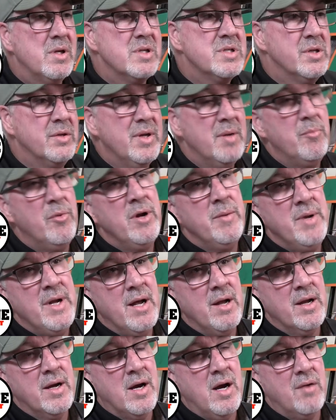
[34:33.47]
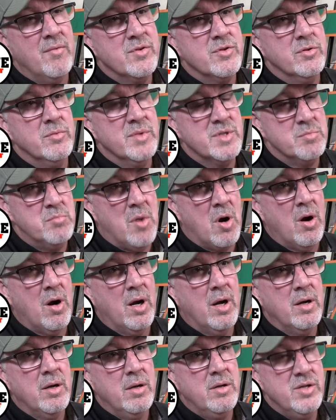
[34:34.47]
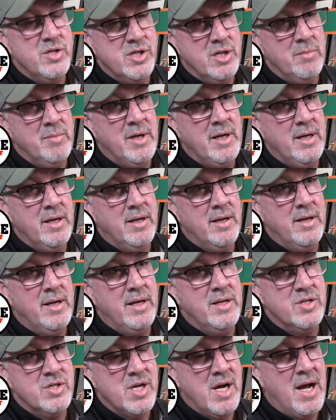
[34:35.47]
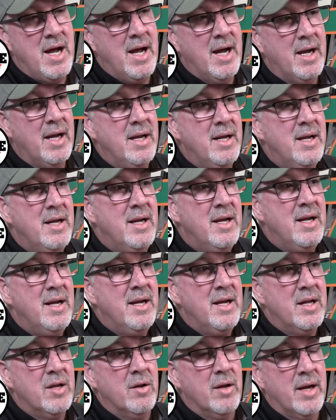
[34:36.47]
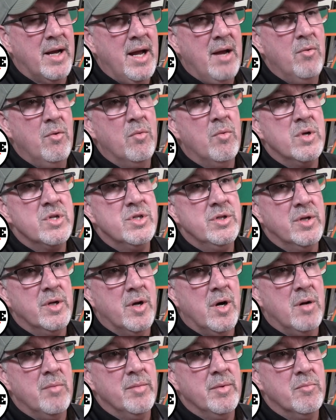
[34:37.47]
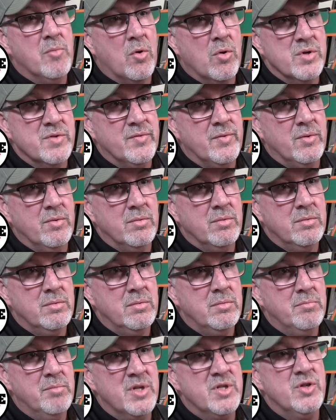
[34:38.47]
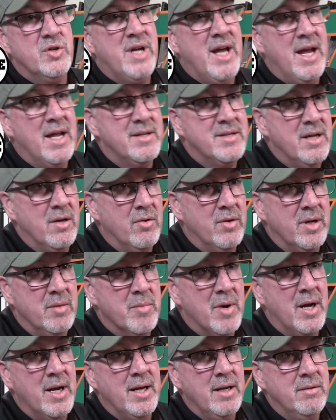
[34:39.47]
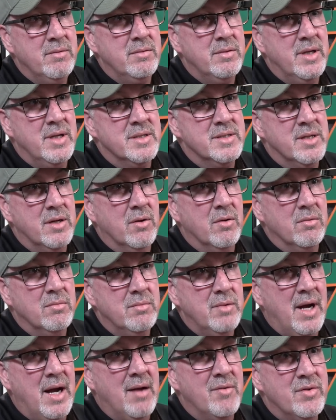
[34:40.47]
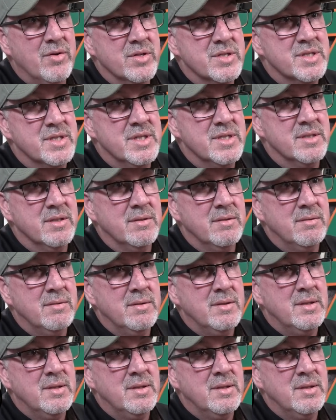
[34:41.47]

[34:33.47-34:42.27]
So they bring me down to conference room. It's Mark, Jimmy, and Jack. They're like, hey, we want you to come to Mooresville, but you can't tell anybody until after the season.